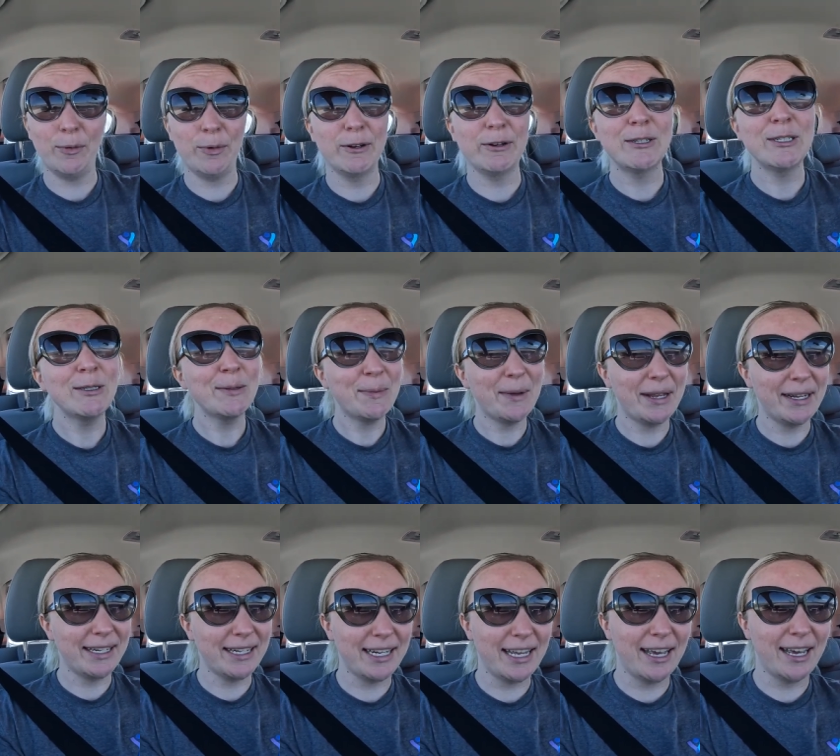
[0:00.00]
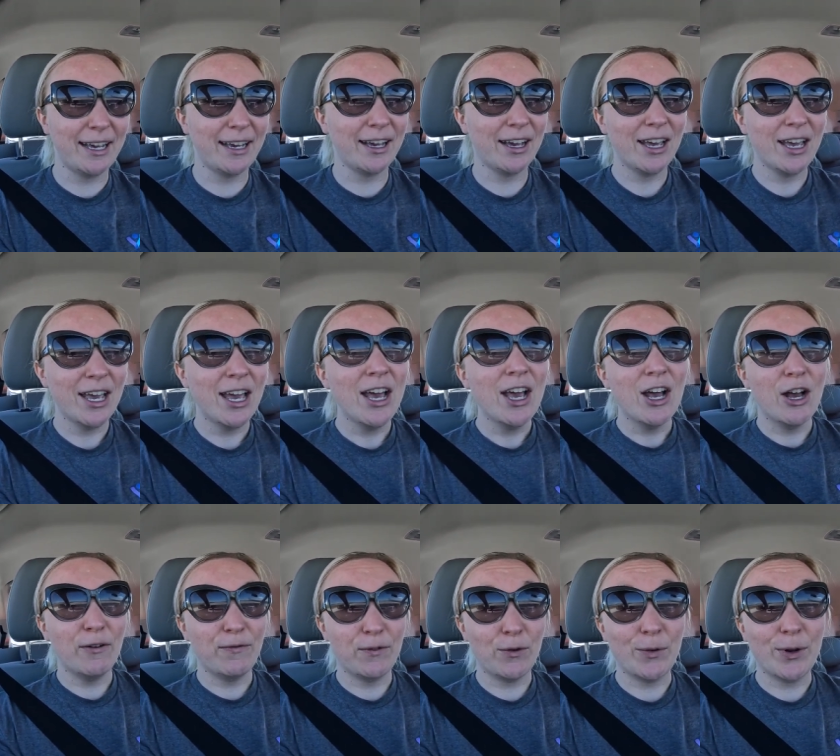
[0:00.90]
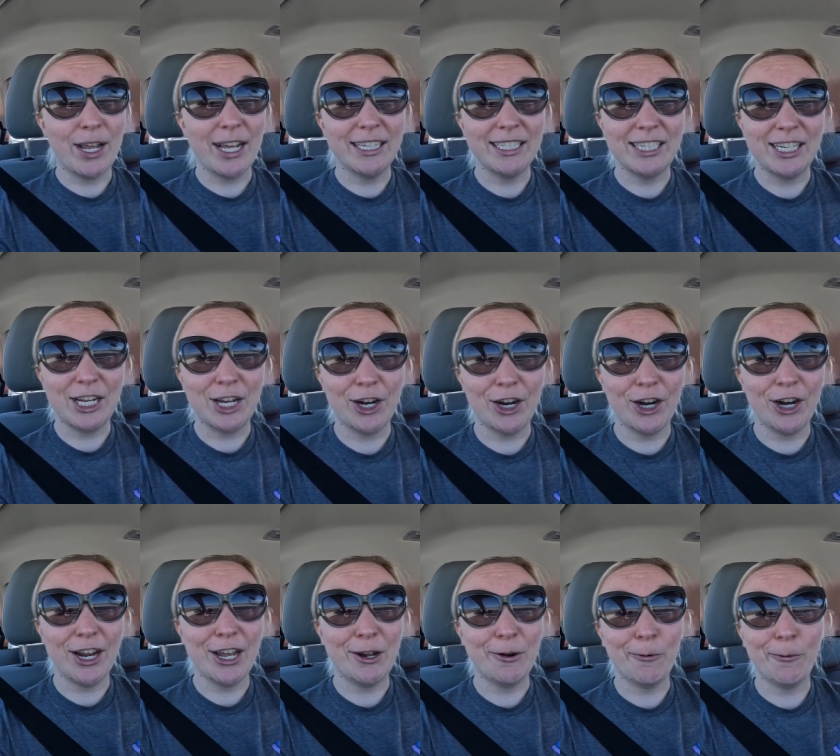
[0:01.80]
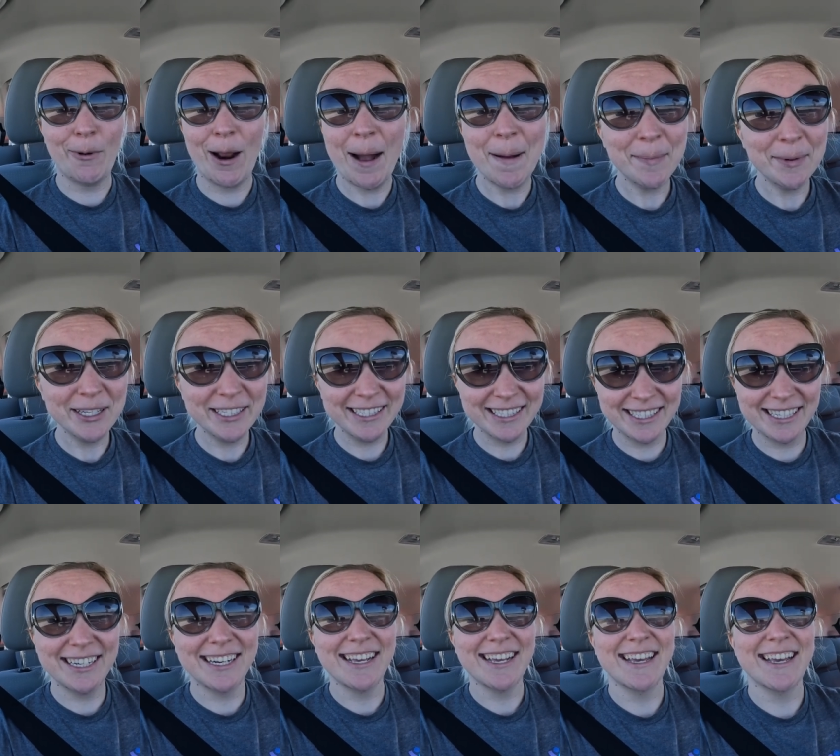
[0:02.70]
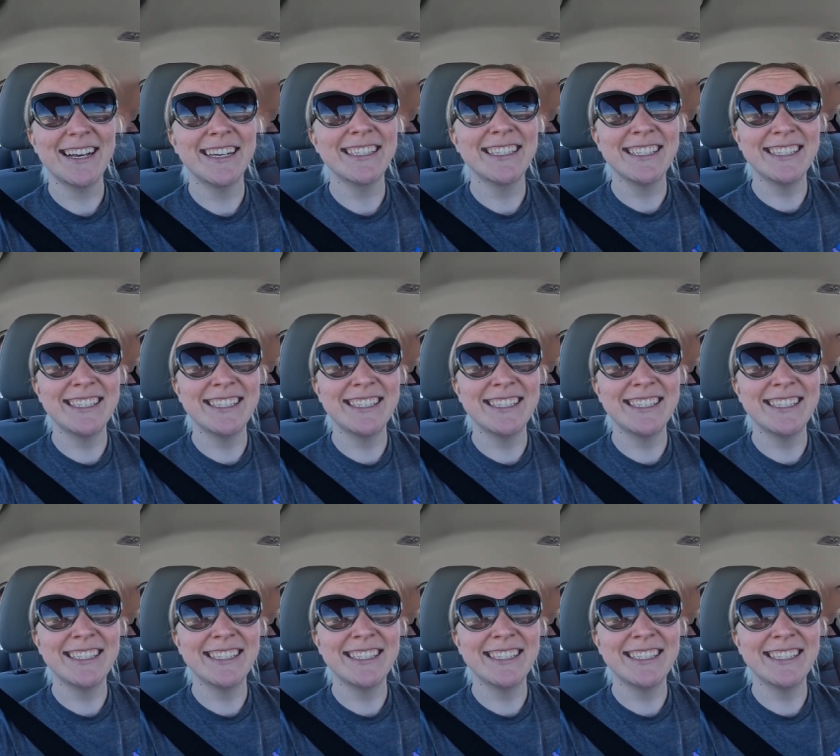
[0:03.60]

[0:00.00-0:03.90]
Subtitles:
We are spending a few days here in Rapid City,